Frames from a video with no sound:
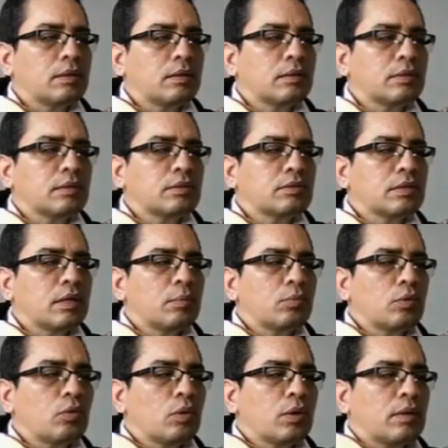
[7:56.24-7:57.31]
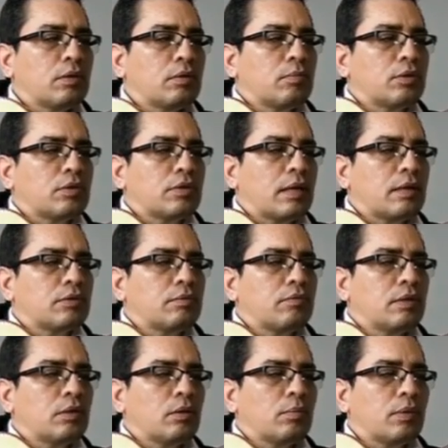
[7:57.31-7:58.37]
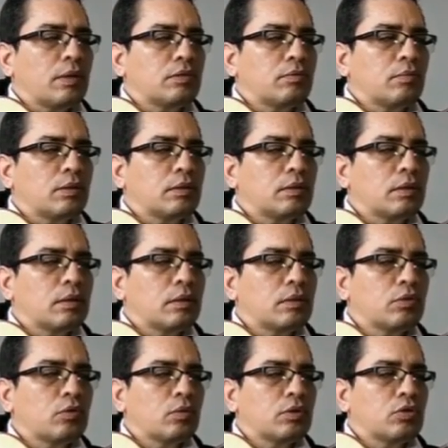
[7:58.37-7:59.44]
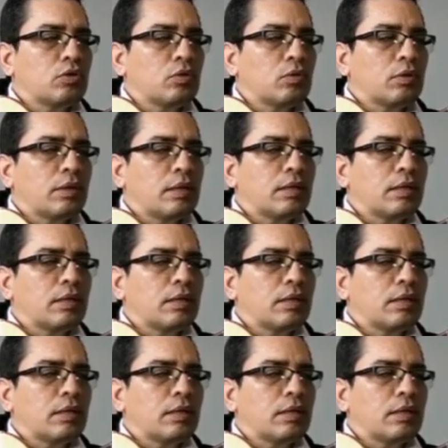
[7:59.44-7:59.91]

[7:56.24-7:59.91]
This step requires precise finger placement to ensure that